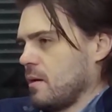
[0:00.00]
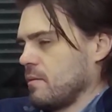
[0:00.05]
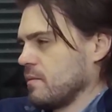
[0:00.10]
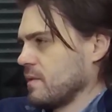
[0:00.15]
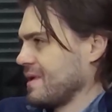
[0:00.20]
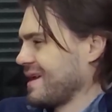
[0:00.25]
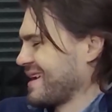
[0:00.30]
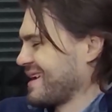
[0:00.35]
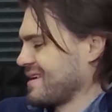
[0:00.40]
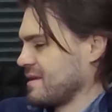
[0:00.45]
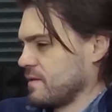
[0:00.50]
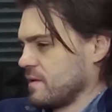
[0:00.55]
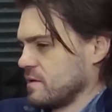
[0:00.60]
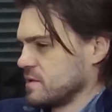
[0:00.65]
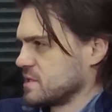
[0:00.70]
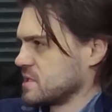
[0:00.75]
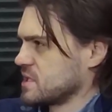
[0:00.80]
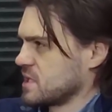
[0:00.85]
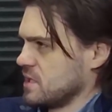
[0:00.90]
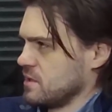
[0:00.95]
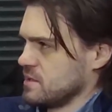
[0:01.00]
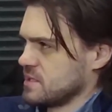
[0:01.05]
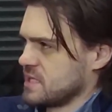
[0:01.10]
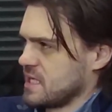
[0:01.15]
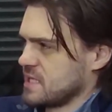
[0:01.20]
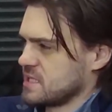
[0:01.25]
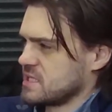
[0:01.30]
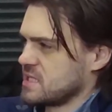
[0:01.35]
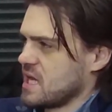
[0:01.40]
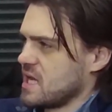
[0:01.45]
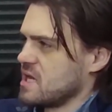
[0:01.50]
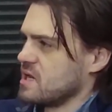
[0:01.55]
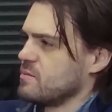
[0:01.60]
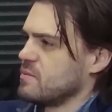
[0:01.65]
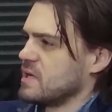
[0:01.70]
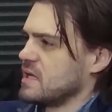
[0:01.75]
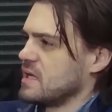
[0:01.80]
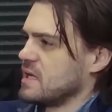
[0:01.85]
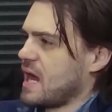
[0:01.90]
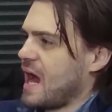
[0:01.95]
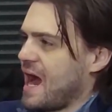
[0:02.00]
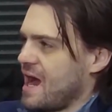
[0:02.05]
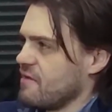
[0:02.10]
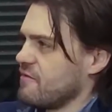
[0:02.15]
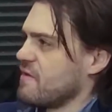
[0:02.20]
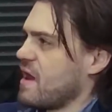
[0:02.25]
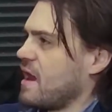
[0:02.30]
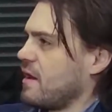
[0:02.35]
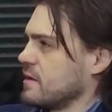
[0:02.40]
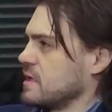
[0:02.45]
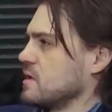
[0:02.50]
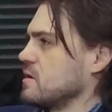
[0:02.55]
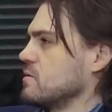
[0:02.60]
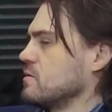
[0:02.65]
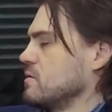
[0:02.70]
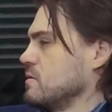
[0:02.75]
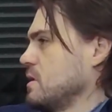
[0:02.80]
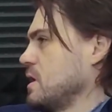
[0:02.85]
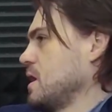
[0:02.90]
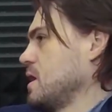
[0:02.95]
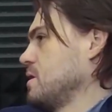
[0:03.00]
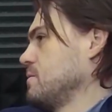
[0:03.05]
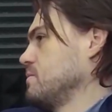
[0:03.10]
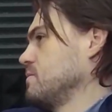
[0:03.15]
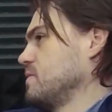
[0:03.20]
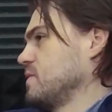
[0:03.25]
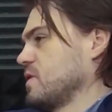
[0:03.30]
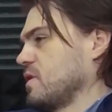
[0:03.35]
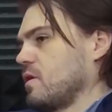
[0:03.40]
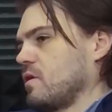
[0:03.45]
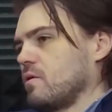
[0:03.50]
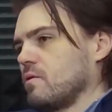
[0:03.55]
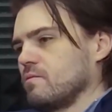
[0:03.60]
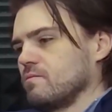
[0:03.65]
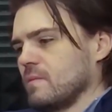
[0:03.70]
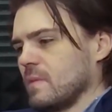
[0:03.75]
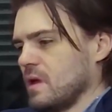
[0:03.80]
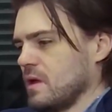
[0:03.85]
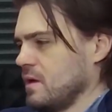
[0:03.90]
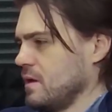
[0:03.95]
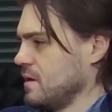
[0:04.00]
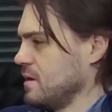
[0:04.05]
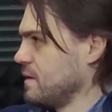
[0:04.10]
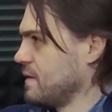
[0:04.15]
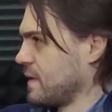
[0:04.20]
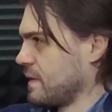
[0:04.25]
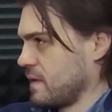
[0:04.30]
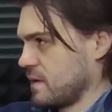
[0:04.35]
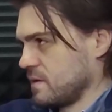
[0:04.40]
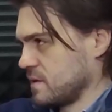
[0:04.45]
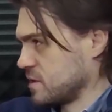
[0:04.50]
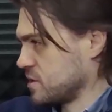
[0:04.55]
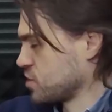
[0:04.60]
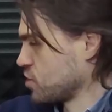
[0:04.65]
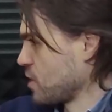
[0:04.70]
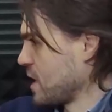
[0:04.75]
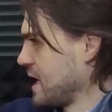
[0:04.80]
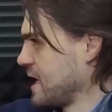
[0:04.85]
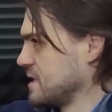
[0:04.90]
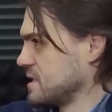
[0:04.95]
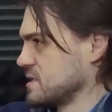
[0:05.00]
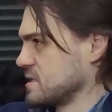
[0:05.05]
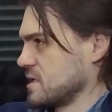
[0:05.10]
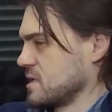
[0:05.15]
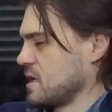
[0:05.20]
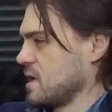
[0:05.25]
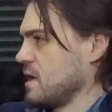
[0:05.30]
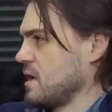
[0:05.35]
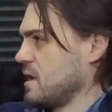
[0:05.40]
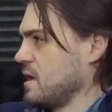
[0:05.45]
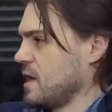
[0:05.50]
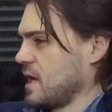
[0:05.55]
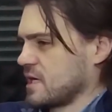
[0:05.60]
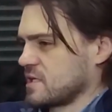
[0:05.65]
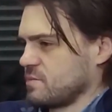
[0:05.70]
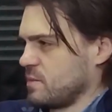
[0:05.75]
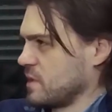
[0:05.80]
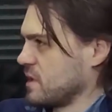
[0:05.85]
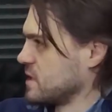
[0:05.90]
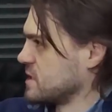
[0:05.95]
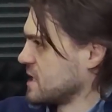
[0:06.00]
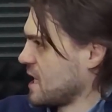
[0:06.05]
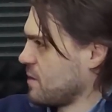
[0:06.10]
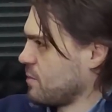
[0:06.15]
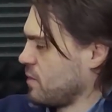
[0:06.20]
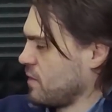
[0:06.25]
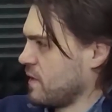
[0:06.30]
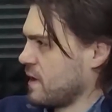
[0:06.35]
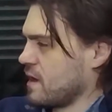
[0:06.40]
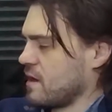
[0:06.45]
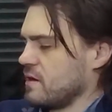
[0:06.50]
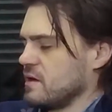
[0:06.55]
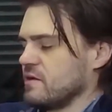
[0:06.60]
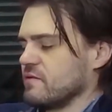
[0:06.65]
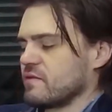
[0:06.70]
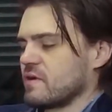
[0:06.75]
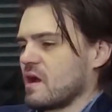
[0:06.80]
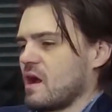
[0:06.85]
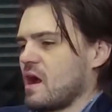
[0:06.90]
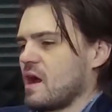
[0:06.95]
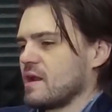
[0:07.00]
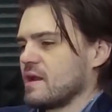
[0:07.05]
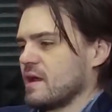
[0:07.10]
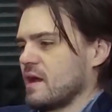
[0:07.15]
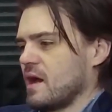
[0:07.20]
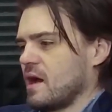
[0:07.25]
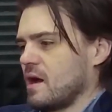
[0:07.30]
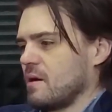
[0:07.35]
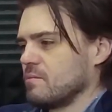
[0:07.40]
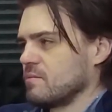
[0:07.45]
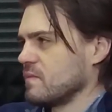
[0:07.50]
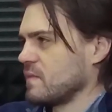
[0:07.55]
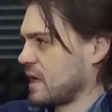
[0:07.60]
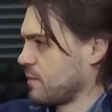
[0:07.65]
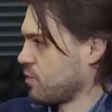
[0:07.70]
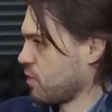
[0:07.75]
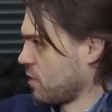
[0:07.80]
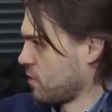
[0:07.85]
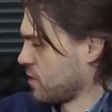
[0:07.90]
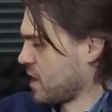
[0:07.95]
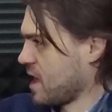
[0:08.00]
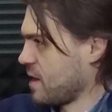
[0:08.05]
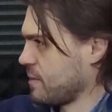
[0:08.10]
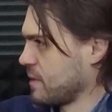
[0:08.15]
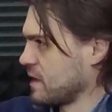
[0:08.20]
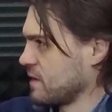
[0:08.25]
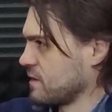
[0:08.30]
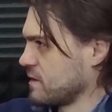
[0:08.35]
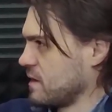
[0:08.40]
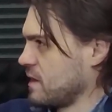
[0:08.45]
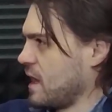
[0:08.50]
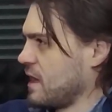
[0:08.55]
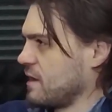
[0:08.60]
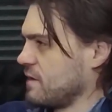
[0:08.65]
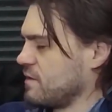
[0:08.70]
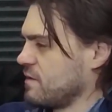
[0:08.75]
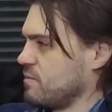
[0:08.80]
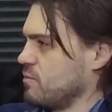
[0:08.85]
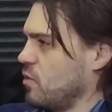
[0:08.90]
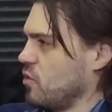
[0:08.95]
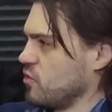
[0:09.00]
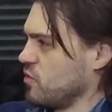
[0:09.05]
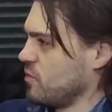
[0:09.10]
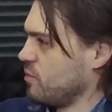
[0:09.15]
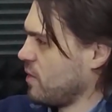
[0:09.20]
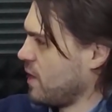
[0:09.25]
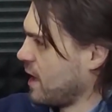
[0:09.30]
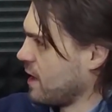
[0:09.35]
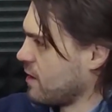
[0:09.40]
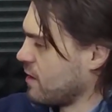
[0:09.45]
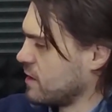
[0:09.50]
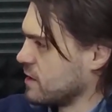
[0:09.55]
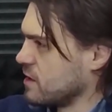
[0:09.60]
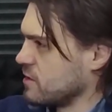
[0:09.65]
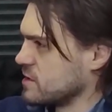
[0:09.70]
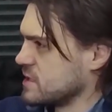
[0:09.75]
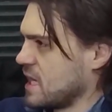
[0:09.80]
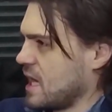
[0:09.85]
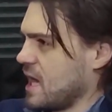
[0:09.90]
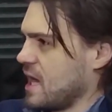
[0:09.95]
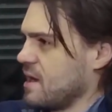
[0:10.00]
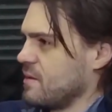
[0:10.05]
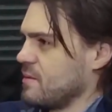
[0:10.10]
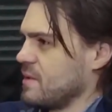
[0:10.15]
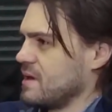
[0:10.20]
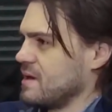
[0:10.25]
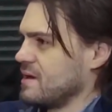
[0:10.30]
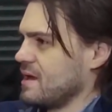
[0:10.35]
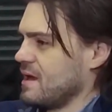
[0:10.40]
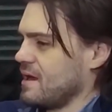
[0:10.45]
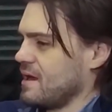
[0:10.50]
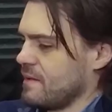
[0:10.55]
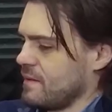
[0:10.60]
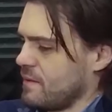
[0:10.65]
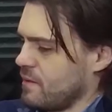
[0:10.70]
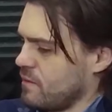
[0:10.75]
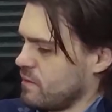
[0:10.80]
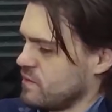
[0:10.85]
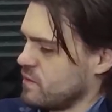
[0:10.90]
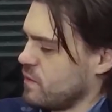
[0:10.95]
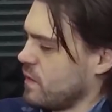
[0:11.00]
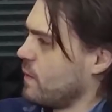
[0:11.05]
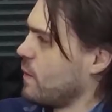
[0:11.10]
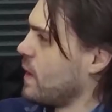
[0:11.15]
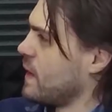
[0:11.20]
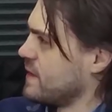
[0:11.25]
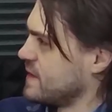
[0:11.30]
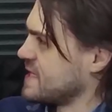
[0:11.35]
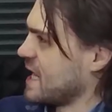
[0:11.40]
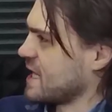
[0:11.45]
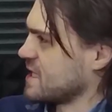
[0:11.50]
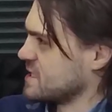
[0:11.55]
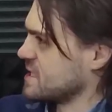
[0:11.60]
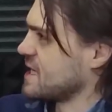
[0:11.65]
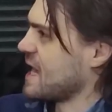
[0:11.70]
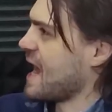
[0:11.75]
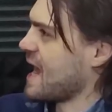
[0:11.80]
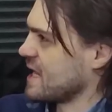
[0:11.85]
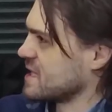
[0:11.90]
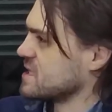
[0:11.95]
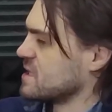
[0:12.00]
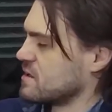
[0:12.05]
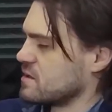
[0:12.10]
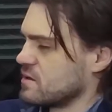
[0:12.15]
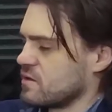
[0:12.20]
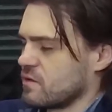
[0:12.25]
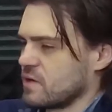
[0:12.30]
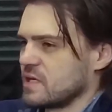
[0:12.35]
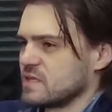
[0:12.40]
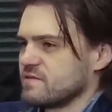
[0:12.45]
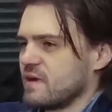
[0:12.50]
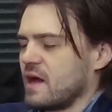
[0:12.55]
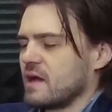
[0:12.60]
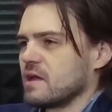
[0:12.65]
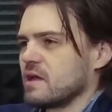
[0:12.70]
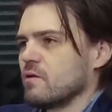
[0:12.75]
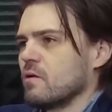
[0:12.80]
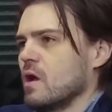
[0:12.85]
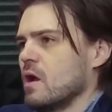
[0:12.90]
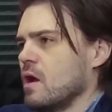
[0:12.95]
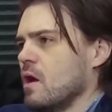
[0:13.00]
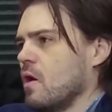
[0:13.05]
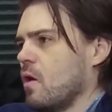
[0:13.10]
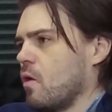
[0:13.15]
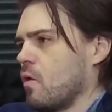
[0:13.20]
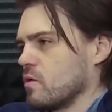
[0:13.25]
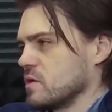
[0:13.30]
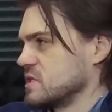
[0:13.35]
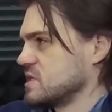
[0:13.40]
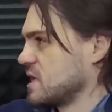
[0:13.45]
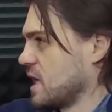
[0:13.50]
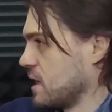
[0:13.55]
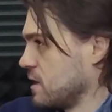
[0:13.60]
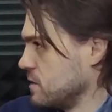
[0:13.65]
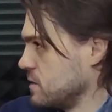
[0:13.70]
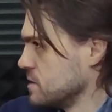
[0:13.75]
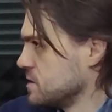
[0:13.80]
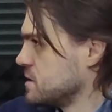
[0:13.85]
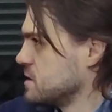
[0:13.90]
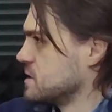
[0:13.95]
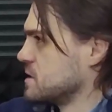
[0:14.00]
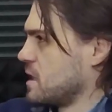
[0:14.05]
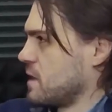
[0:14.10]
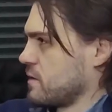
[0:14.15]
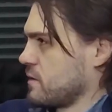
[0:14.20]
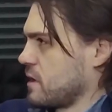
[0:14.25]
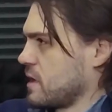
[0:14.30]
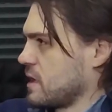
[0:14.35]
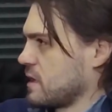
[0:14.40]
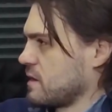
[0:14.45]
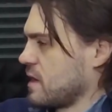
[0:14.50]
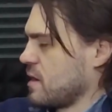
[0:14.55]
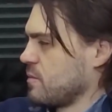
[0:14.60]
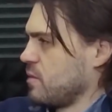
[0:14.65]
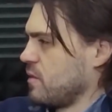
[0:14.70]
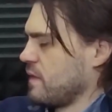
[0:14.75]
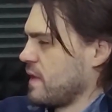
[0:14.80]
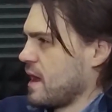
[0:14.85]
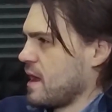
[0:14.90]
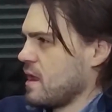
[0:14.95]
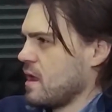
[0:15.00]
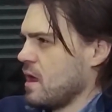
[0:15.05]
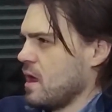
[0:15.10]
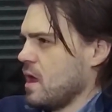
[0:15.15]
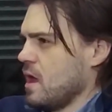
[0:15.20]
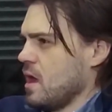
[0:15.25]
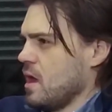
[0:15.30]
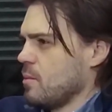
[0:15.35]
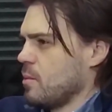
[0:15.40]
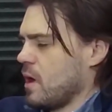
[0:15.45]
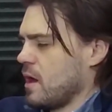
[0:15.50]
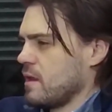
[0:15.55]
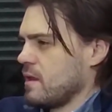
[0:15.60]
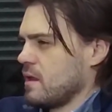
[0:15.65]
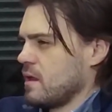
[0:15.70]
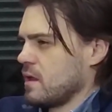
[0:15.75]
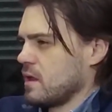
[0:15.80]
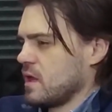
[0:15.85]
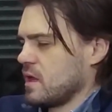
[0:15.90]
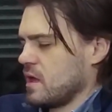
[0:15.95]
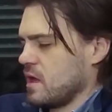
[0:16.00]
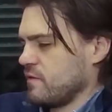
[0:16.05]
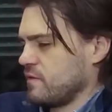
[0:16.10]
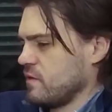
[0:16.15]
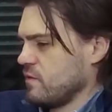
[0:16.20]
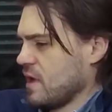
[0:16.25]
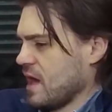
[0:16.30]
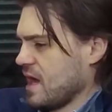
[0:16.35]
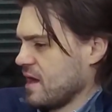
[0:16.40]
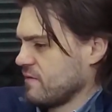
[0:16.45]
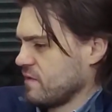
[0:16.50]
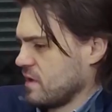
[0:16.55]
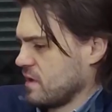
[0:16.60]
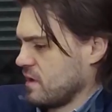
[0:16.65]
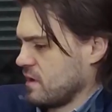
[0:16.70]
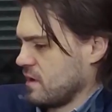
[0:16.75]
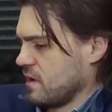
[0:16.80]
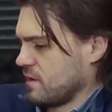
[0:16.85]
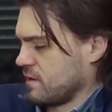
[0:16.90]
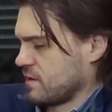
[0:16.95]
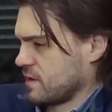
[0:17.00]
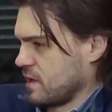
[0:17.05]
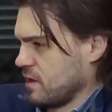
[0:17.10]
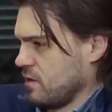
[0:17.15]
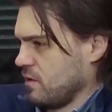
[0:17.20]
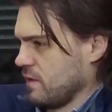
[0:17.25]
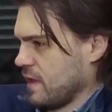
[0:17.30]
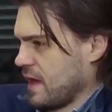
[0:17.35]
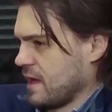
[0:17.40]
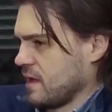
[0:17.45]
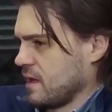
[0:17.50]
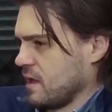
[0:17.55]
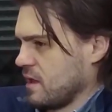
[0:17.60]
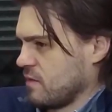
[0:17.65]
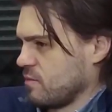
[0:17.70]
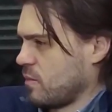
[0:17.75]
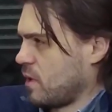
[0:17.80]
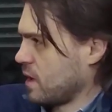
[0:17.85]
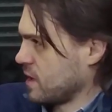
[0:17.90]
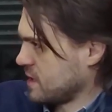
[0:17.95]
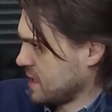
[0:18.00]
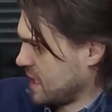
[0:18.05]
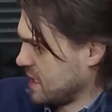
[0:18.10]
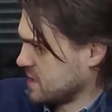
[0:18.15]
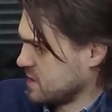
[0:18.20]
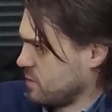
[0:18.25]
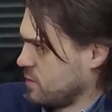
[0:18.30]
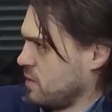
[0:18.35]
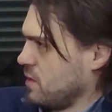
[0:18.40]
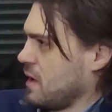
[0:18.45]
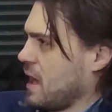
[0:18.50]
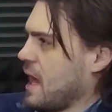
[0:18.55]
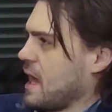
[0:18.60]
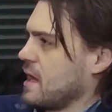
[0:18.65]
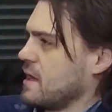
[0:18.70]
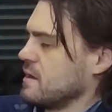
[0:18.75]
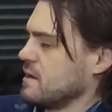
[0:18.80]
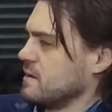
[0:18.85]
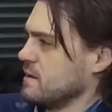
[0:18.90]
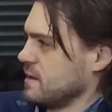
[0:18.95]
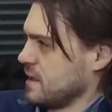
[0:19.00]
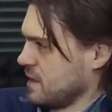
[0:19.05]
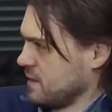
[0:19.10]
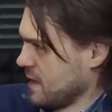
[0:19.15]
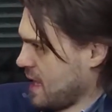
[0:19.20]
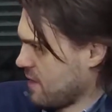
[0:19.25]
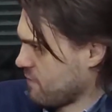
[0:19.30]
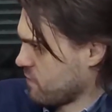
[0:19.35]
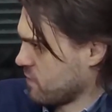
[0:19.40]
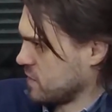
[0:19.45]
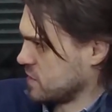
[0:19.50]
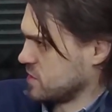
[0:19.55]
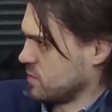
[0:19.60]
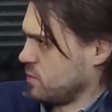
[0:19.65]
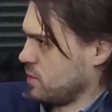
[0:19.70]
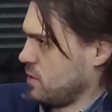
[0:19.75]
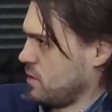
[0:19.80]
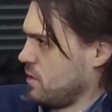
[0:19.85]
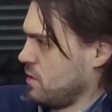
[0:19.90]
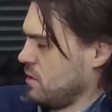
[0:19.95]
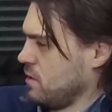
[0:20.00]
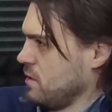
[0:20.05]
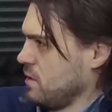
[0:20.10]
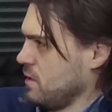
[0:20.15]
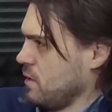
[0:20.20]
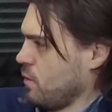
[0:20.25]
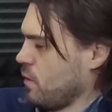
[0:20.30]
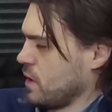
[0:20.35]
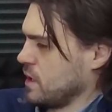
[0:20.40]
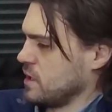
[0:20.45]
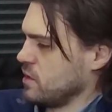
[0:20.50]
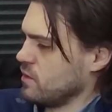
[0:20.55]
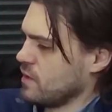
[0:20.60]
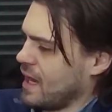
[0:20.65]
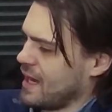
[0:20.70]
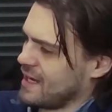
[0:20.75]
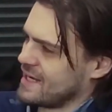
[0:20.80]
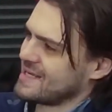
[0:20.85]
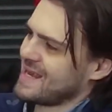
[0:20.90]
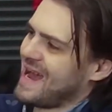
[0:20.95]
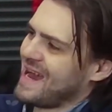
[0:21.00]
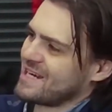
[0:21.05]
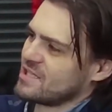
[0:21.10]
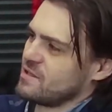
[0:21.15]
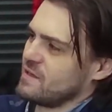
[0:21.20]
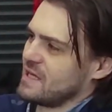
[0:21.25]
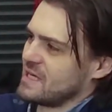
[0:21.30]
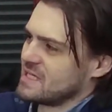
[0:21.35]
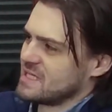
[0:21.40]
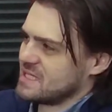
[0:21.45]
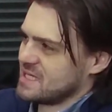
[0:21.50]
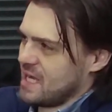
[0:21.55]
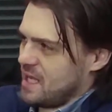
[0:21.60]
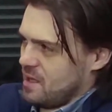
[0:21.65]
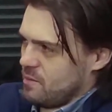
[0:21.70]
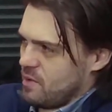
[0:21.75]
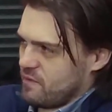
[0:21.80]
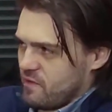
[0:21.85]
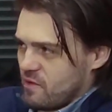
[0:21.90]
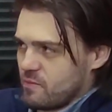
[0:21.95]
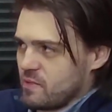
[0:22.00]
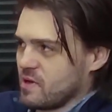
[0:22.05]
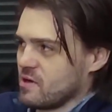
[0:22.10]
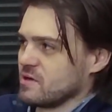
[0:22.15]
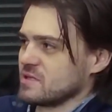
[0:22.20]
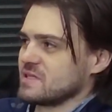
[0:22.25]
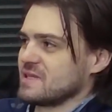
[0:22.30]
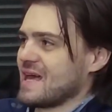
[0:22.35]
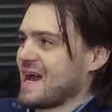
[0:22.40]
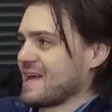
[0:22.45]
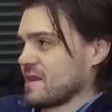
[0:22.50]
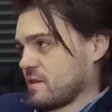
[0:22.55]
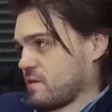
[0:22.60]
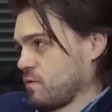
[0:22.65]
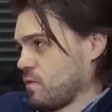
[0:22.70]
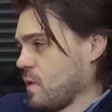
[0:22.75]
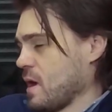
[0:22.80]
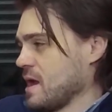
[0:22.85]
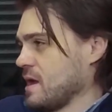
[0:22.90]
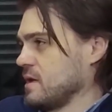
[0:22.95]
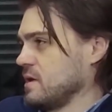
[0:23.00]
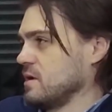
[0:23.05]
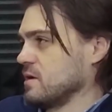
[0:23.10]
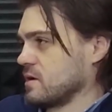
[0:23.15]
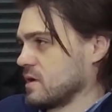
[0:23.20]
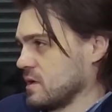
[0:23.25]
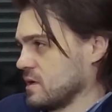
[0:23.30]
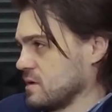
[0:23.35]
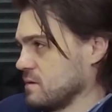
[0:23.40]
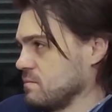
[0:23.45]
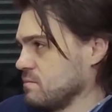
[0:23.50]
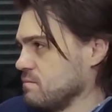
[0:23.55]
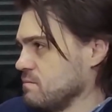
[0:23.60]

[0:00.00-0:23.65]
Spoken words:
Like those skill sets tend to be high value. So the trades is an excellent example there. You've got like programming is a nice multiplier on your time and the way that tech stacks and creates value, or sales is another great example of that. But if you have a skill that is monetizable and leverageable, where you actually excel above your peers, that's when you can